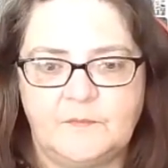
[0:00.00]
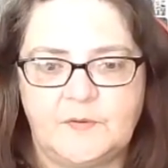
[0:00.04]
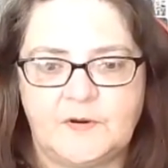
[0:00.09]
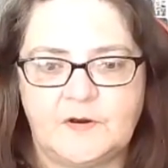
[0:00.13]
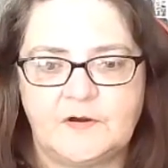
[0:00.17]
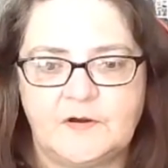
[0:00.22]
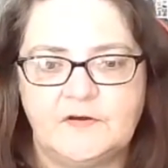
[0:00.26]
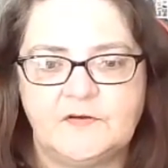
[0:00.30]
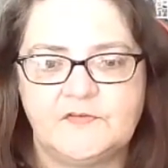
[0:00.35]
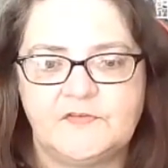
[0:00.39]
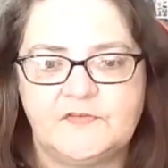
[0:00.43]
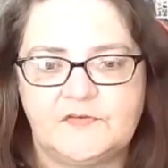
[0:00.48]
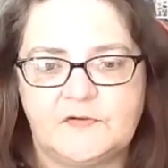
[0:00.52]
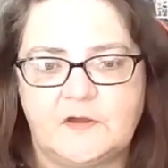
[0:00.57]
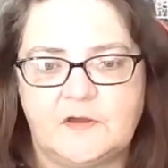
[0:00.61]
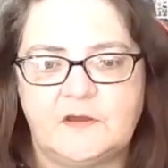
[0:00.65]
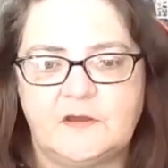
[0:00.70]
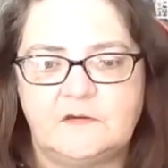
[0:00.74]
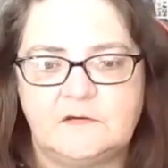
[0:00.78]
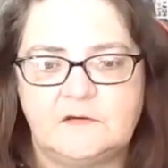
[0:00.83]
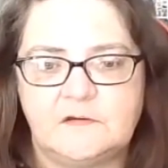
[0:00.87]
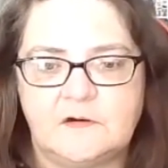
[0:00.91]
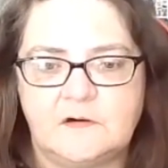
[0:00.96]
burial
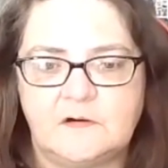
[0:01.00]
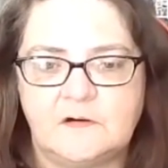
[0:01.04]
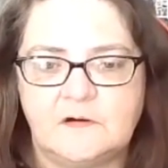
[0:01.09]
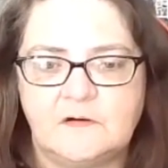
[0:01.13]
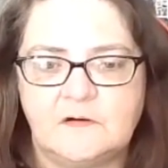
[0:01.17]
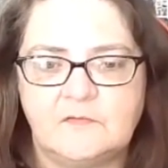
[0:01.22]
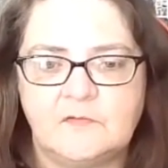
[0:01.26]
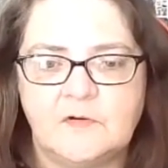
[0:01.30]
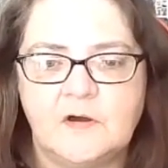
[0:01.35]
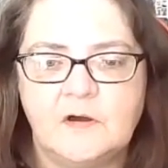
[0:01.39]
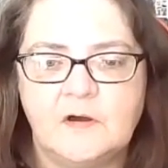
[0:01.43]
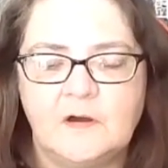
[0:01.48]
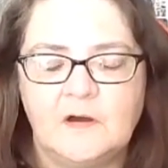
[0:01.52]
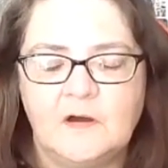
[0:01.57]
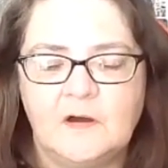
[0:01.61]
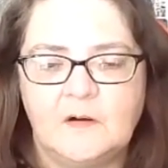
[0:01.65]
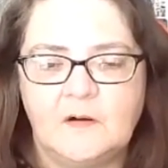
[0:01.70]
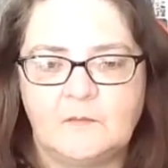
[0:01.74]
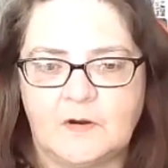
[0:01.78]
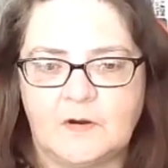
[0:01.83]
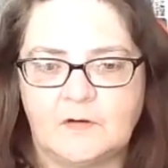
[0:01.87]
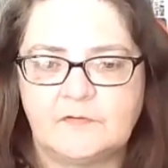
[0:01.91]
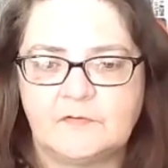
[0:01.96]
site of
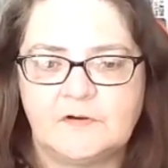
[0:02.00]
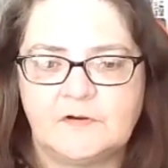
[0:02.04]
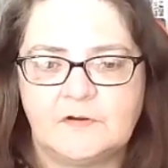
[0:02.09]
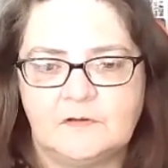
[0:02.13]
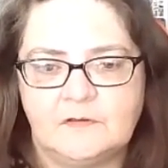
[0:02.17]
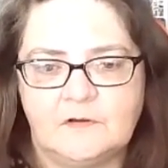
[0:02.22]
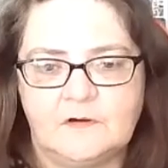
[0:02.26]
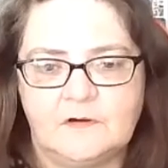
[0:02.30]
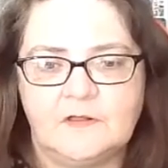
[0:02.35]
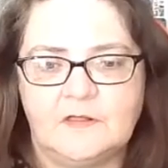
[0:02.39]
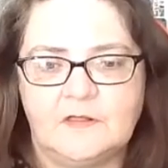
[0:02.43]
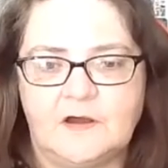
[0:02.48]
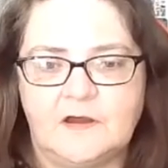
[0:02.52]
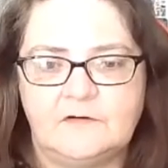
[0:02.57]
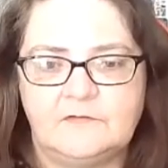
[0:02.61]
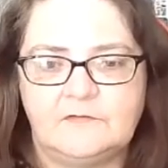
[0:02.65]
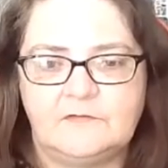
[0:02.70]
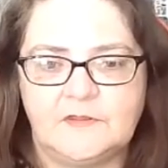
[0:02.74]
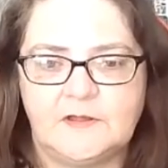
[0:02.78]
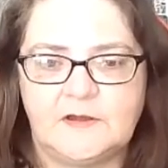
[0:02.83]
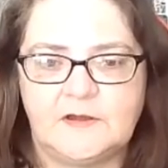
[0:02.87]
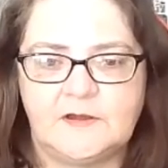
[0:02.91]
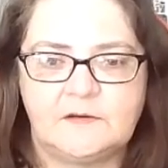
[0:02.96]
Reverend Eli
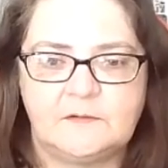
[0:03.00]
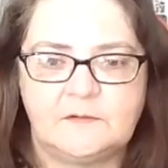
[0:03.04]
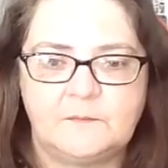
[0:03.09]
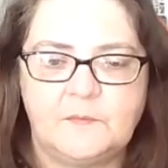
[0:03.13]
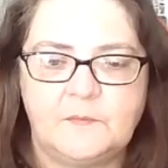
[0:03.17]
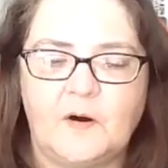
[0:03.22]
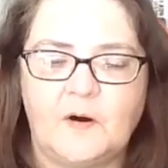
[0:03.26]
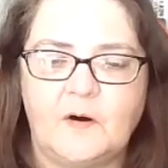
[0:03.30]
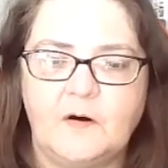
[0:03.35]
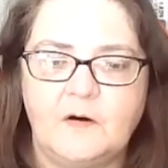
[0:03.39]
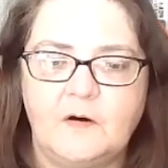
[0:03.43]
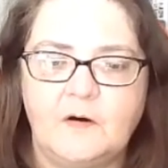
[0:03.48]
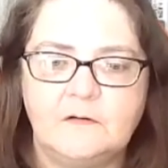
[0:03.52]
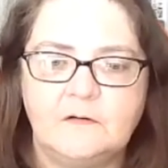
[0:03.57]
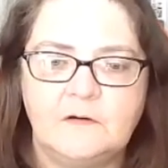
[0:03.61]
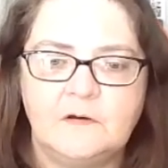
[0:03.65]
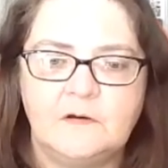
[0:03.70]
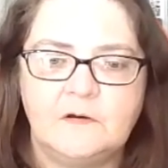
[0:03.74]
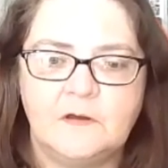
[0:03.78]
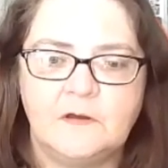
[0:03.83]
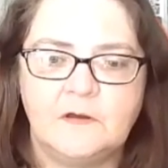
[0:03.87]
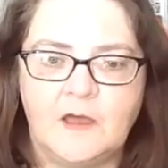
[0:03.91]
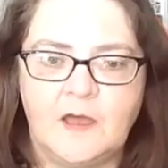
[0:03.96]
Follette Ball
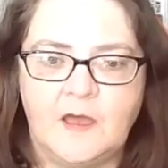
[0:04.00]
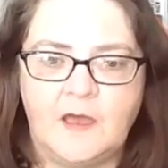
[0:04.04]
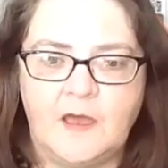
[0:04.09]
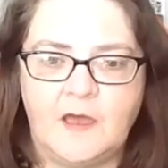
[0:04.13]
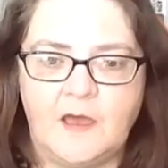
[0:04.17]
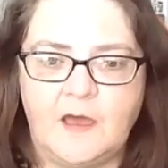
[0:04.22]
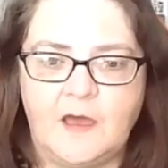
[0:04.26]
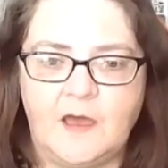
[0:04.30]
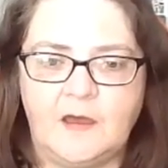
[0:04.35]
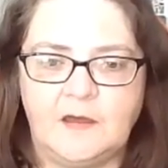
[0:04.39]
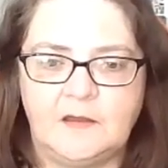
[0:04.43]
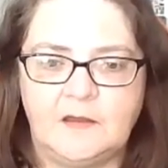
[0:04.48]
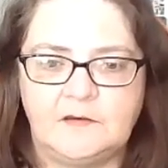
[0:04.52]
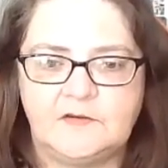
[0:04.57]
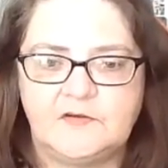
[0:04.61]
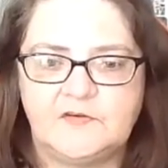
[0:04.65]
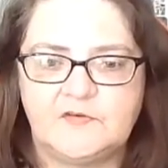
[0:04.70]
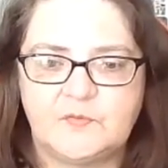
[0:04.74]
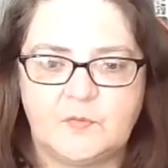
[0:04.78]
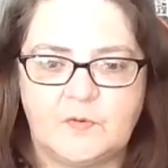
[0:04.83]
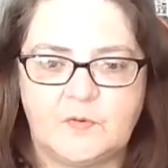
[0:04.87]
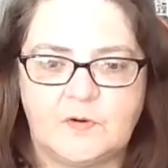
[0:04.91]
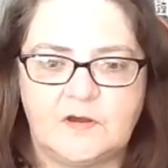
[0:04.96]
and
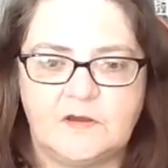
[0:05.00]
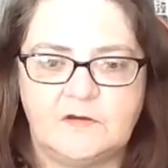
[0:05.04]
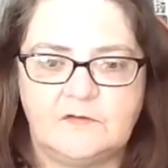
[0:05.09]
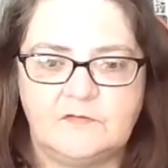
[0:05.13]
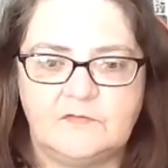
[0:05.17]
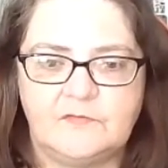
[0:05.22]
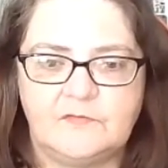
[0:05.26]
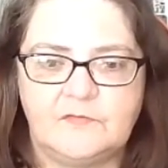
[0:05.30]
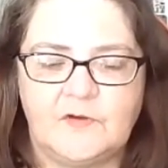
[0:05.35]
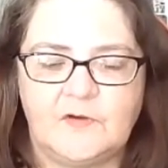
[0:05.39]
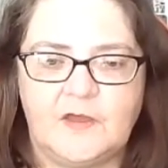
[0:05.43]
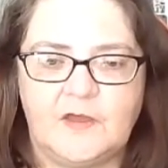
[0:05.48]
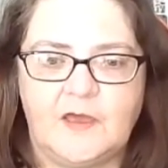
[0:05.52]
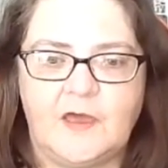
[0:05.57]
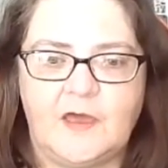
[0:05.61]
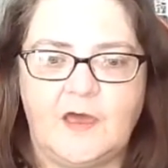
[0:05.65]
his wife.